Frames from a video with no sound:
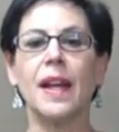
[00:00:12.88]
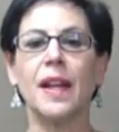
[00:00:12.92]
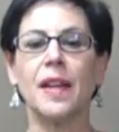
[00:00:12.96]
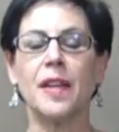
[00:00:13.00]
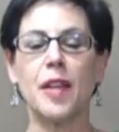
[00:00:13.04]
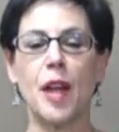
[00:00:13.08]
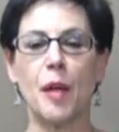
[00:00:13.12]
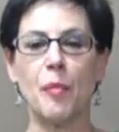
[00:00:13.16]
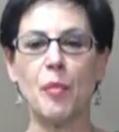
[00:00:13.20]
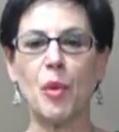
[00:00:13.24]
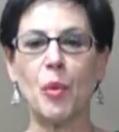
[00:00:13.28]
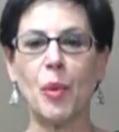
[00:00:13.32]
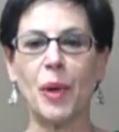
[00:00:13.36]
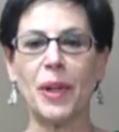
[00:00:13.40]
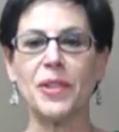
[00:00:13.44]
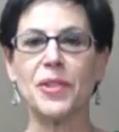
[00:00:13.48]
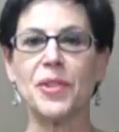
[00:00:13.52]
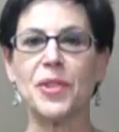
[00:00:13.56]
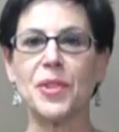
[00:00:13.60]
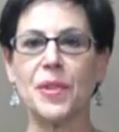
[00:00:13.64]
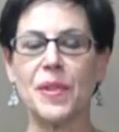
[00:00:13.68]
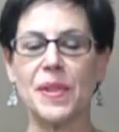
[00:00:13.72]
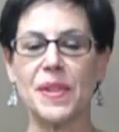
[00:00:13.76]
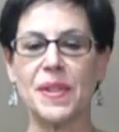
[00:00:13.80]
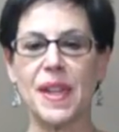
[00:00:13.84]
Number One
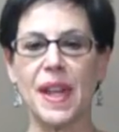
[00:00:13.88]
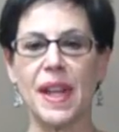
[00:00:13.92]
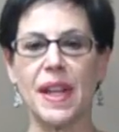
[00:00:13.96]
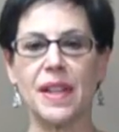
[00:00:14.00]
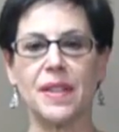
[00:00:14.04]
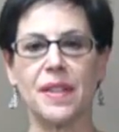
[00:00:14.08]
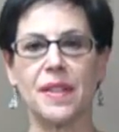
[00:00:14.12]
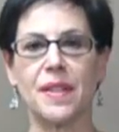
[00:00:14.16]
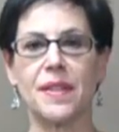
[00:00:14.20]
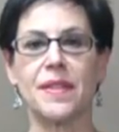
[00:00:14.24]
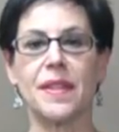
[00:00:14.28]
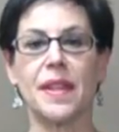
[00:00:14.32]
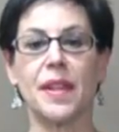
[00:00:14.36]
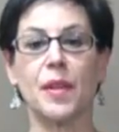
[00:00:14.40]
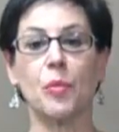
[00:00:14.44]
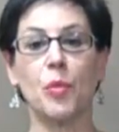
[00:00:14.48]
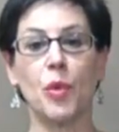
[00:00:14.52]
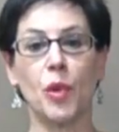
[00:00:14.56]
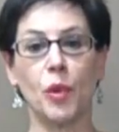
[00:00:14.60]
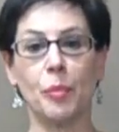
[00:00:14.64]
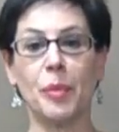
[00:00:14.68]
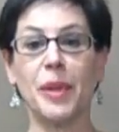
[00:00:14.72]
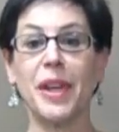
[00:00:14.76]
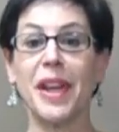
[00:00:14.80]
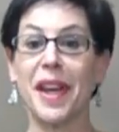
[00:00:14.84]
Insurance Agency
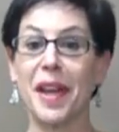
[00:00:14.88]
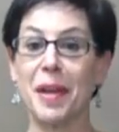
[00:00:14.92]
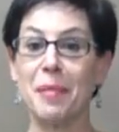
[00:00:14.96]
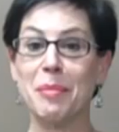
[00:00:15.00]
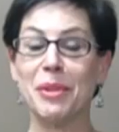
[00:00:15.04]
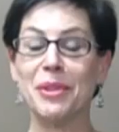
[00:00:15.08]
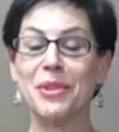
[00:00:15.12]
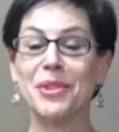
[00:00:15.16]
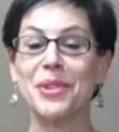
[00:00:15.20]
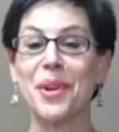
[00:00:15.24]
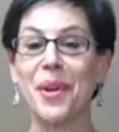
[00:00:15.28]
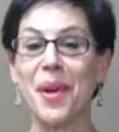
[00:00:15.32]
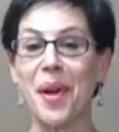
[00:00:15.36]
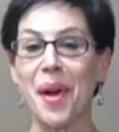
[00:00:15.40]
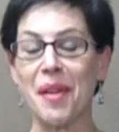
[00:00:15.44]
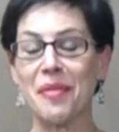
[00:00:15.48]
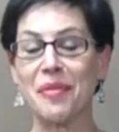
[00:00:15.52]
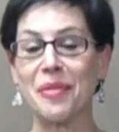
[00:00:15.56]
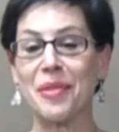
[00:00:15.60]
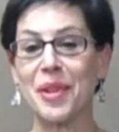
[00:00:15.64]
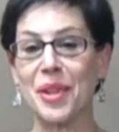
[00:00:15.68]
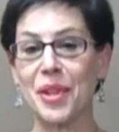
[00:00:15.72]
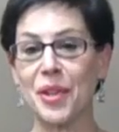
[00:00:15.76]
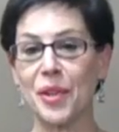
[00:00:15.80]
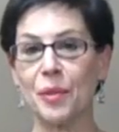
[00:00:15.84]
will be able to
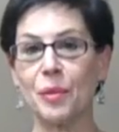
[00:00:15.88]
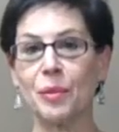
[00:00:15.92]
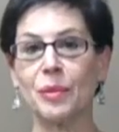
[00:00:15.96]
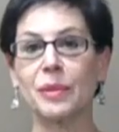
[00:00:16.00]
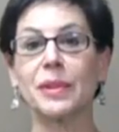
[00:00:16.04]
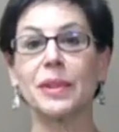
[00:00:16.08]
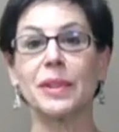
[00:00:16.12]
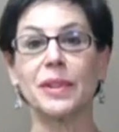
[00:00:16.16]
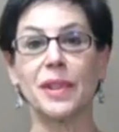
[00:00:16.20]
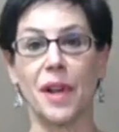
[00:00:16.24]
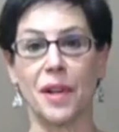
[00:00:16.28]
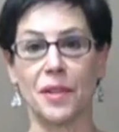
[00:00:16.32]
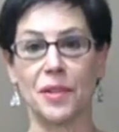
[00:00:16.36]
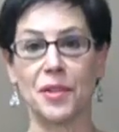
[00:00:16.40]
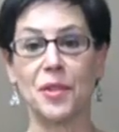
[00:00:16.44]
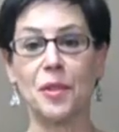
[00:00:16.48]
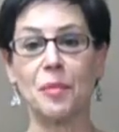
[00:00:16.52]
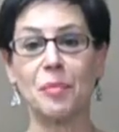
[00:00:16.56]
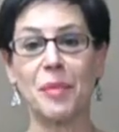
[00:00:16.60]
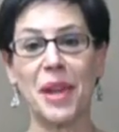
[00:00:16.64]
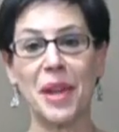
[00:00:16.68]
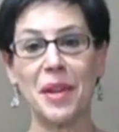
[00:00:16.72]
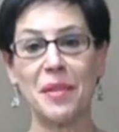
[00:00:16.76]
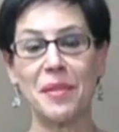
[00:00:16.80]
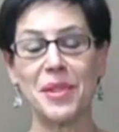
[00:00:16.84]
offer you
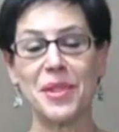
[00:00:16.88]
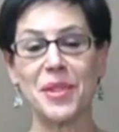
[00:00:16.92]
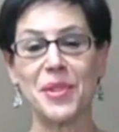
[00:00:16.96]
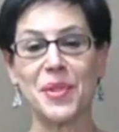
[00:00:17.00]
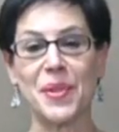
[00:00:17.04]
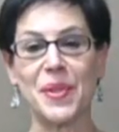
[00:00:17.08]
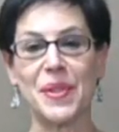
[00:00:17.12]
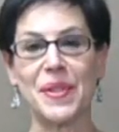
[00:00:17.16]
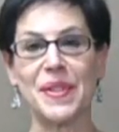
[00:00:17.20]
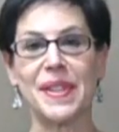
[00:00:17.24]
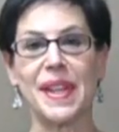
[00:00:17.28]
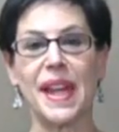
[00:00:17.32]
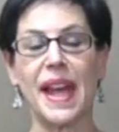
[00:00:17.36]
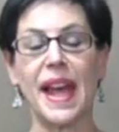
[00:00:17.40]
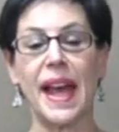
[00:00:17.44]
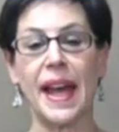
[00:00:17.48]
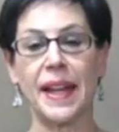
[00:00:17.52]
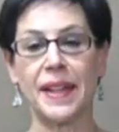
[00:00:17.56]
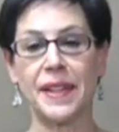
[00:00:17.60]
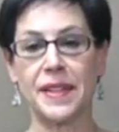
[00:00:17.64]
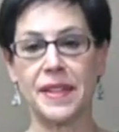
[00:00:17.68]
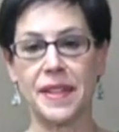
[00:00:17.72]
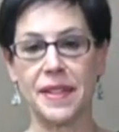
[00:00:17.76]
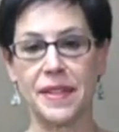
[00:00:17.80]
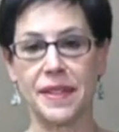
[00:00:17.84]
long-term care insurance
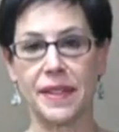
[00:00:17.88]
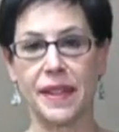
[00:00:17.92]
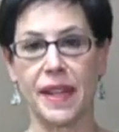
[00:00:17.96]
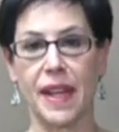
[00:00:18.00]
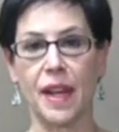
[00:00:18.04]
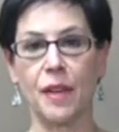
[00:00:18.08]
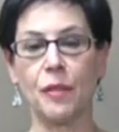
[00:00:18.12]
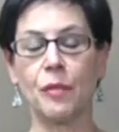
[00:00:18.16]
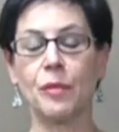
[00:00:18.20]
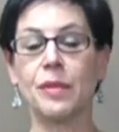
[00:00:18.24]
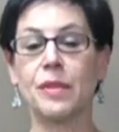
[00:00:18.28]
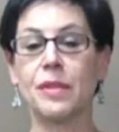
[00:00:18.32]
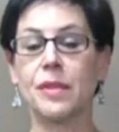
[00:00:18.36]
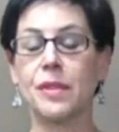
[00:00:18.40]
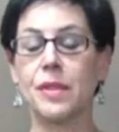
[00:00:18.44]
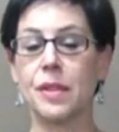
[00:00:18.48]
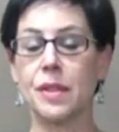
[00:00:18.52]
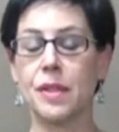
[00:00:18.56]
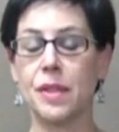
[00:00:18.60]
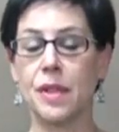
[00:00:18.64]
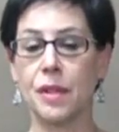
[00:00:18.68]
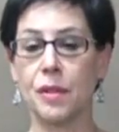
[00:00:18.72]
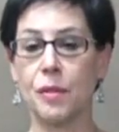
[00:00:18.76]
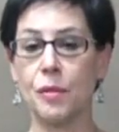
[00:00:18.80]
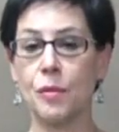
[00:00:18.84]
at a discount to
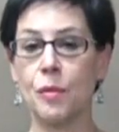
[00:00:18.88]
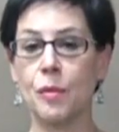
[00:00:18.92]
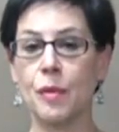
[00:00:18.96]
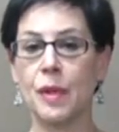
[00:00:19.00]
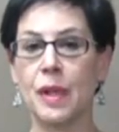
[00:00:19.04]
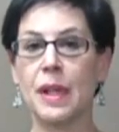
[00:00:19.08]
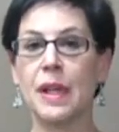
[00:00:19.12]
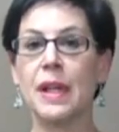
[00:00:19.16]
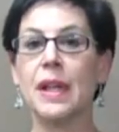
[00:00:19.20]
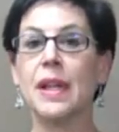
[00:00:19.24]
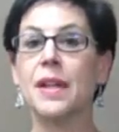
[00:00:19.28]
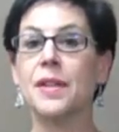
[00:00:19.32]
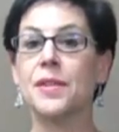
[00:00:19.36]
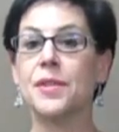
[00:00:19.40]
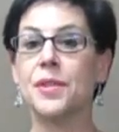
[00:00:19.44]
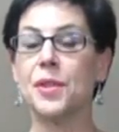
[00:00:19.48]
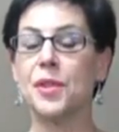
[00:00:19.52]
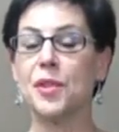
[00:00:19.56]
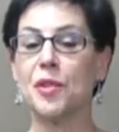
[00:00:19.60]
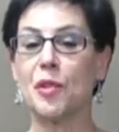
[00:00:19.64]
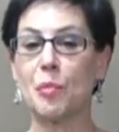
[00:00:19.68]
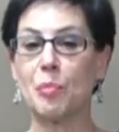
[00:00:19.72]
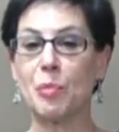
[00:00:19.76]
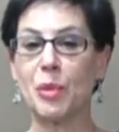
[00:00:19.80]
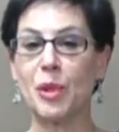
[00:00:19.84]
you, to
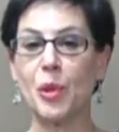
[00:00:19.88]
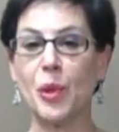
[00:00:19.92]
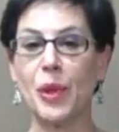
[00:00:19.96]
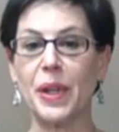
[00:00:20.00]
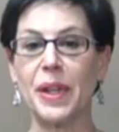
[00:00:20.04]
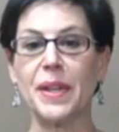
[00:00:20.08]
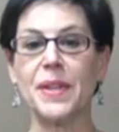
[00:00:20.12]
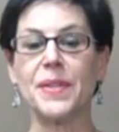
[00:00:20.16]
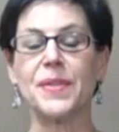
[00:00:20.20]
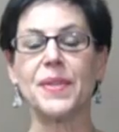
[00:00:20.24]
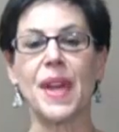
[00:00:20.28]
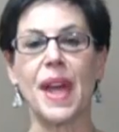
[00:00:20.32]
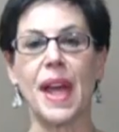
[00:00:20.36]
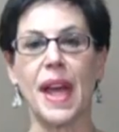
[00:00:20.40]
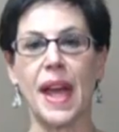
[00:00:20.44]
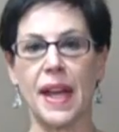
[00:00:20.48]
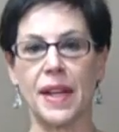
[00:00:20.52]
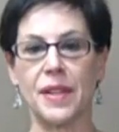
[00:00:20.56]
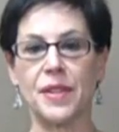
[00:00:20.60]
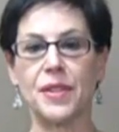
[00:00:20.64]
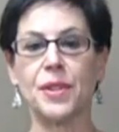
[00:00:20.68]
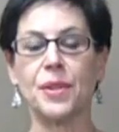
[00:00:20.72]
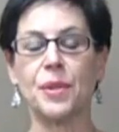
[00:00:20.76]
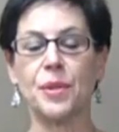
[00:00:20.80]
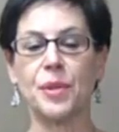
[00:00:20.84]
your employees,
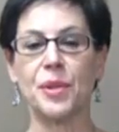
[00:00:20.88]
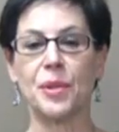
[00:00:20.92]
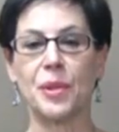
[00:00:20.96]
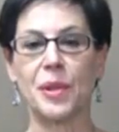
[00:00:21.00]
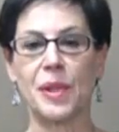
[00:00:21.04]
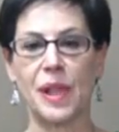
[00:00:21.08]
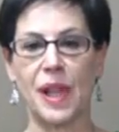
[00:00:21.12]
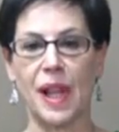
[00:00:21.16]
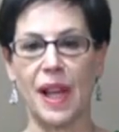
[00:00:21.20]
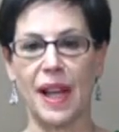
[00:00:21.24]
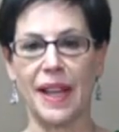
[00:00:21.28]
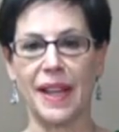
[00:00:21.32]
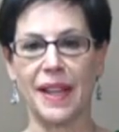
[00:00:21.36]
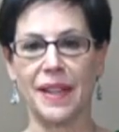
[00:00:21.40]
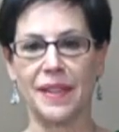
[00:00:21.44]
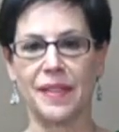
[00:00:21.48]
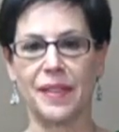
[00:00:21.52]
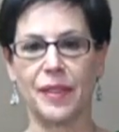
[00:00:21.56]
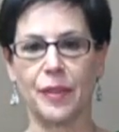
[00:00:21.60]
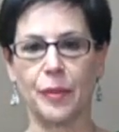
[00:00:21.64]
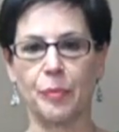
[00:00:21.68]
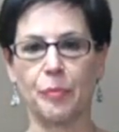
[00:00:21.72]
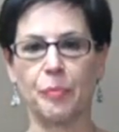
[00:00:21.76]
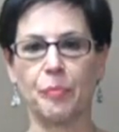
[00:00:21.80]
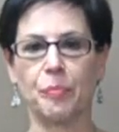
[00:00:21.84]
and to your
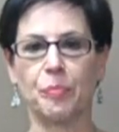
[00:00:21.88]
clients.